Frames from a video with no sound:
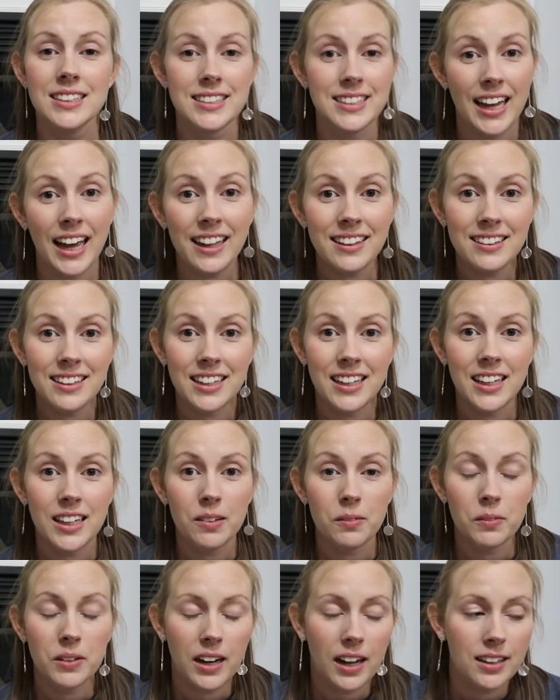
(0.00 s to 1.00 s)
Sadly,
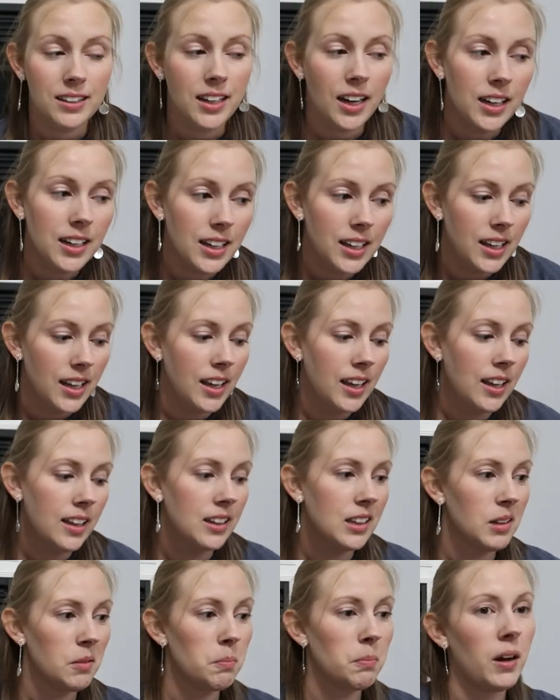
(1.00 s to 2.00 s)
when I got it
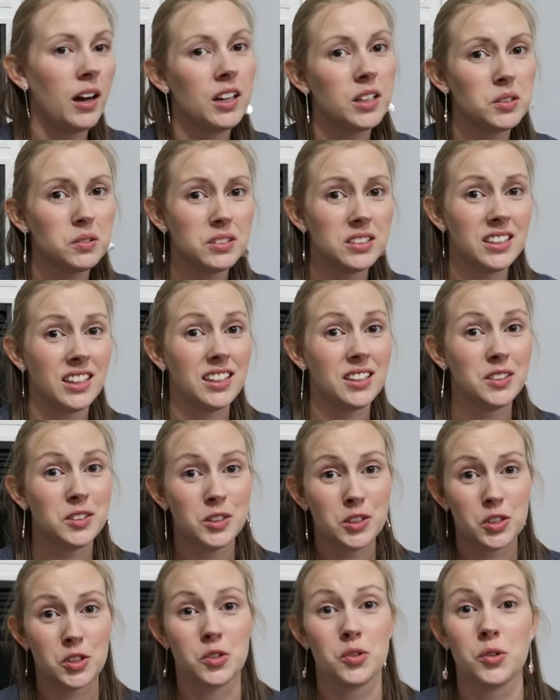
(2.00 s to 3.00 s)
in, the box was like
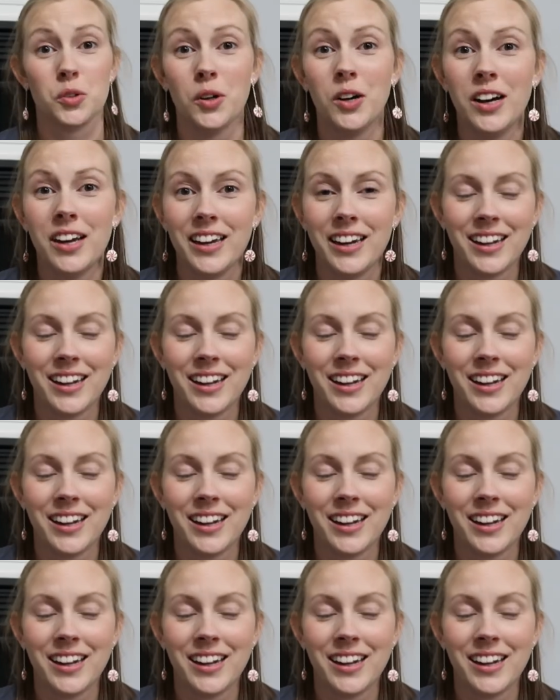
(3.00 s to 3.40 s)
destroyed